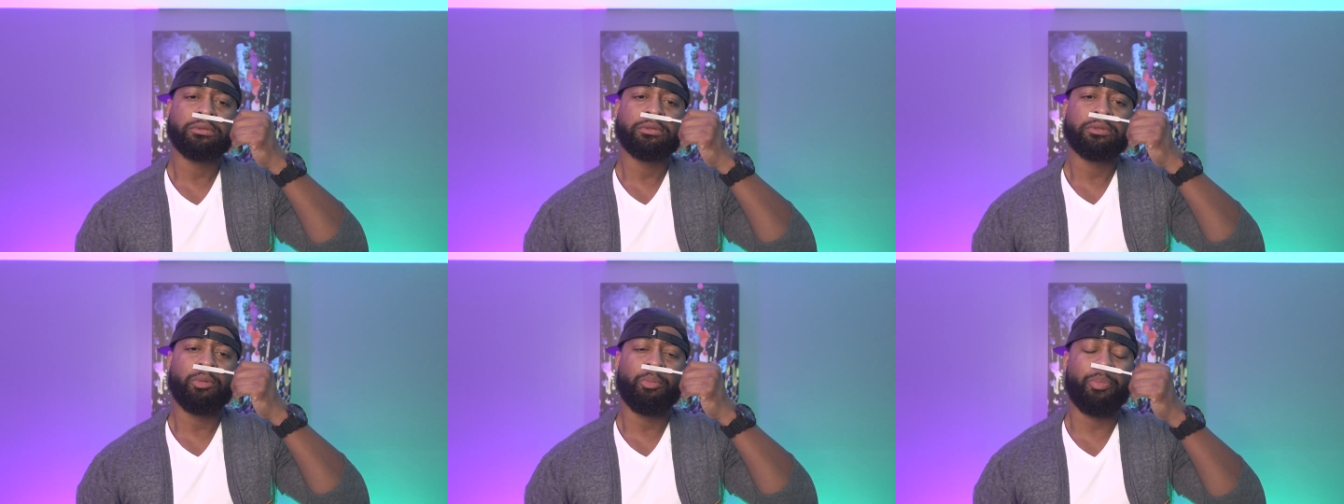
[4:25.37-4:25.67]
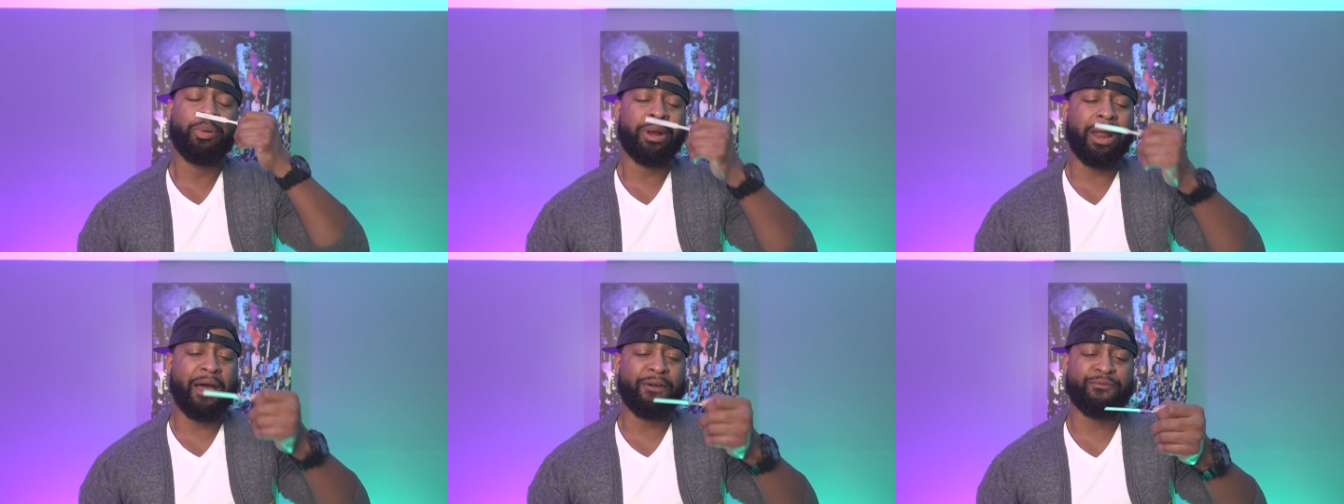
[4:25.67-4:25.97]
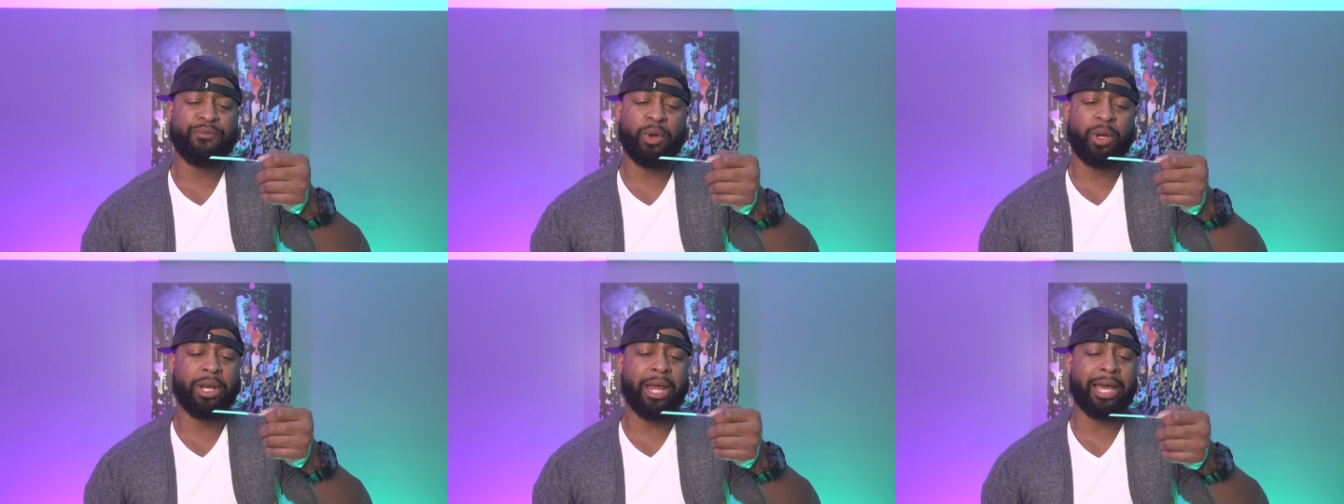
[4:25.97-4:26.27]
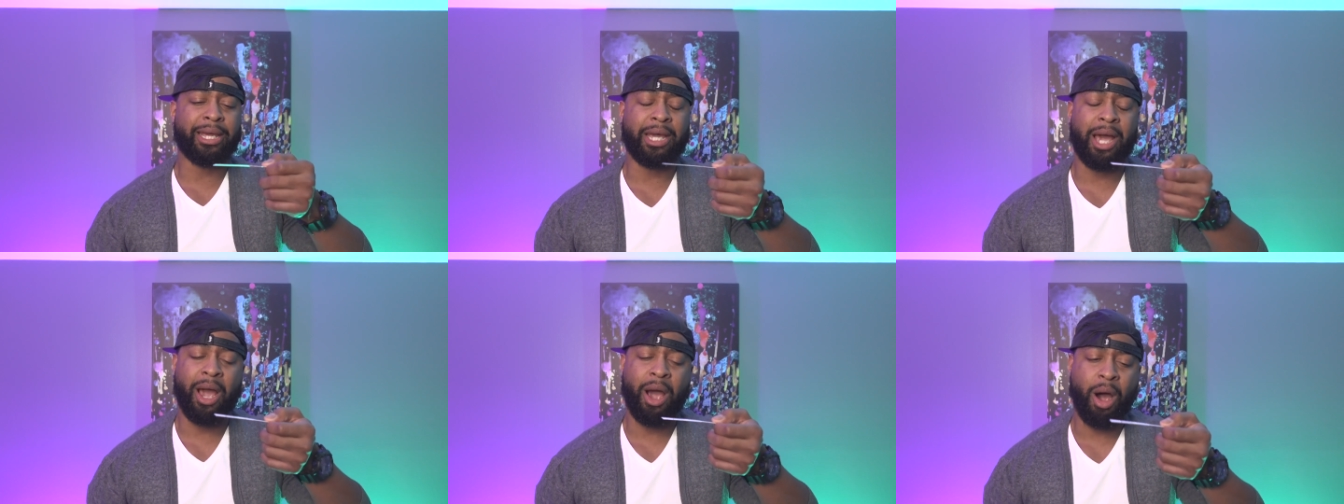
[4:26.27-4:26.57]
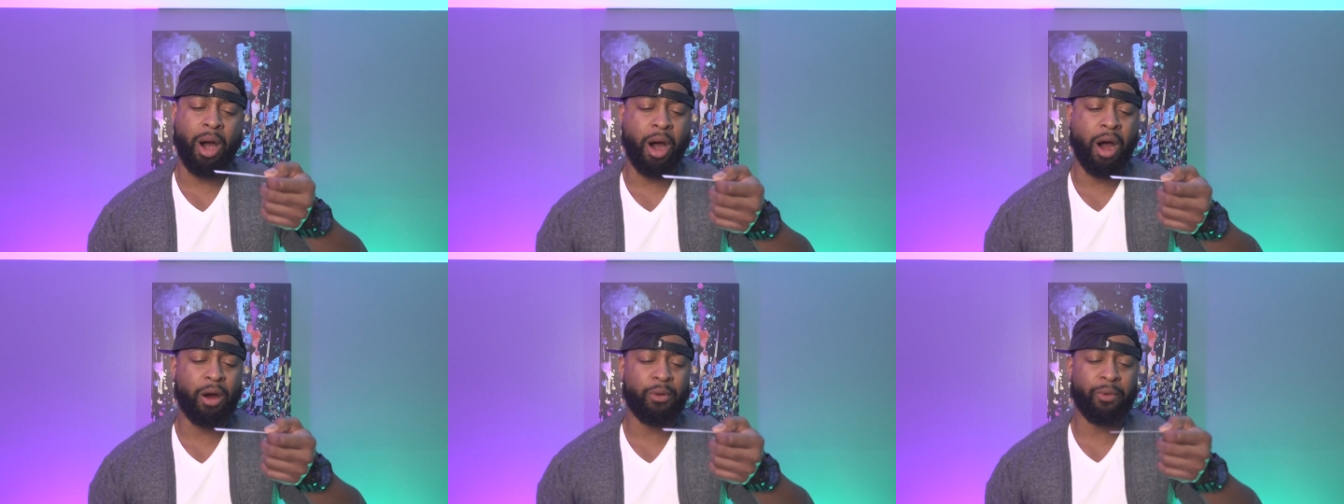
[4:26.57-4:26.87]
but I feel like I
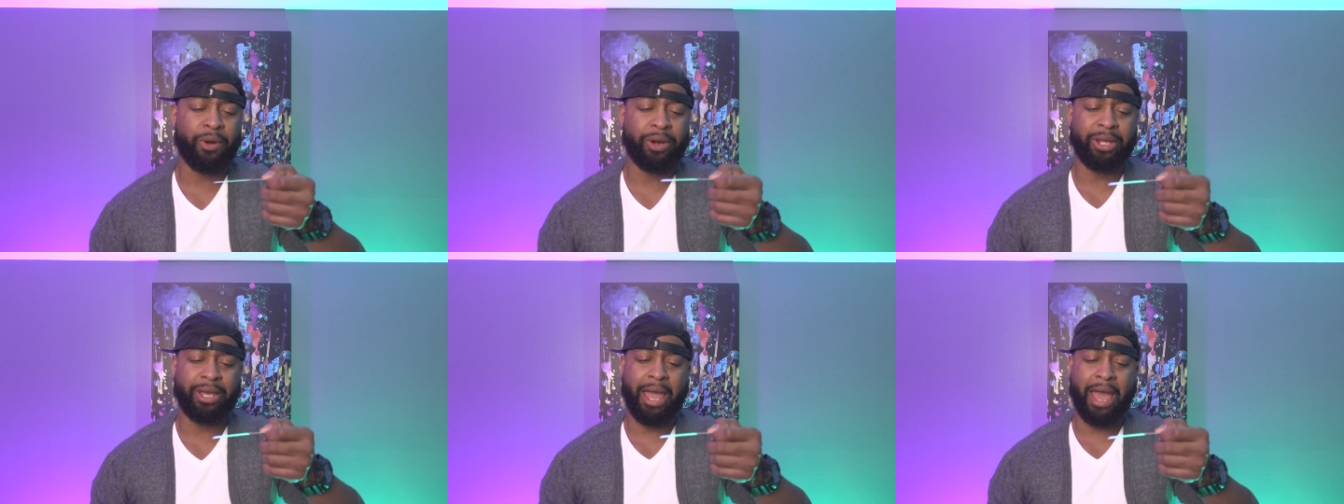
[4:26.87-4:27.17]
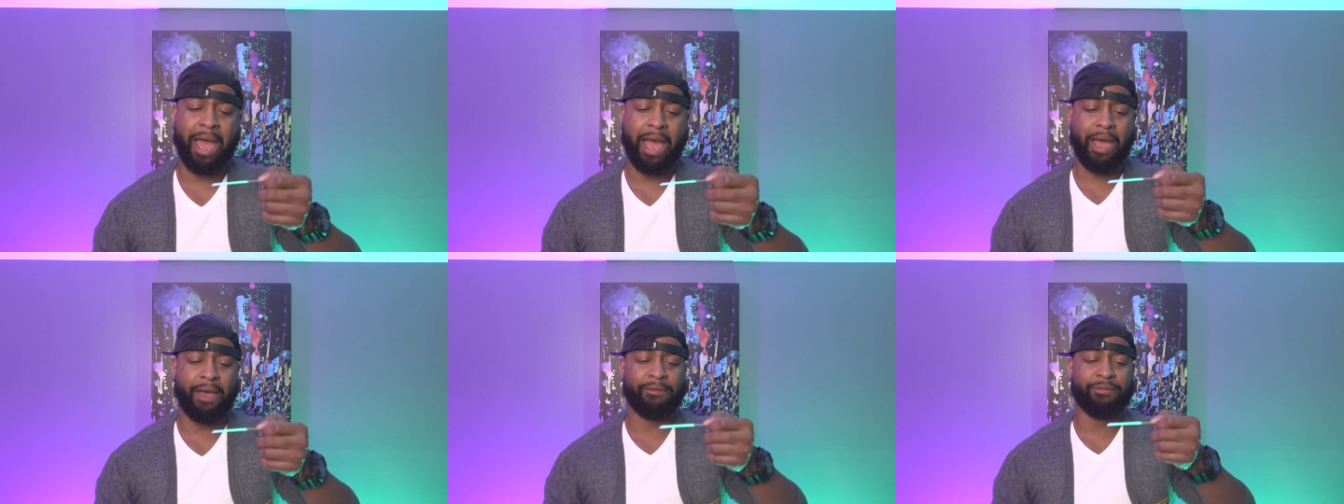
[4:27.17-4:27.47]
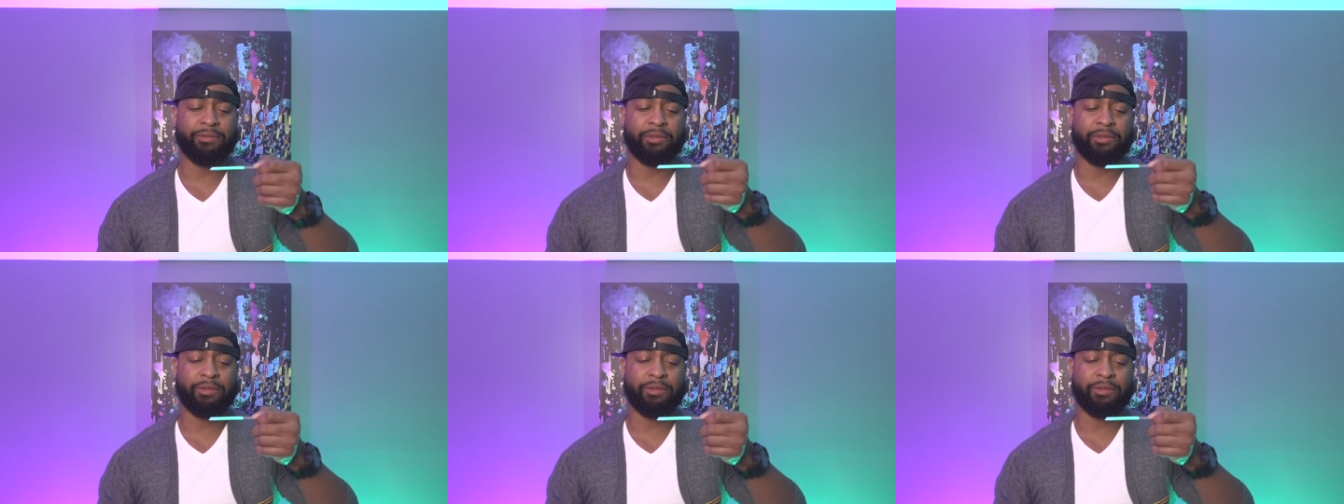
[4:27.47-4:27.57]
already have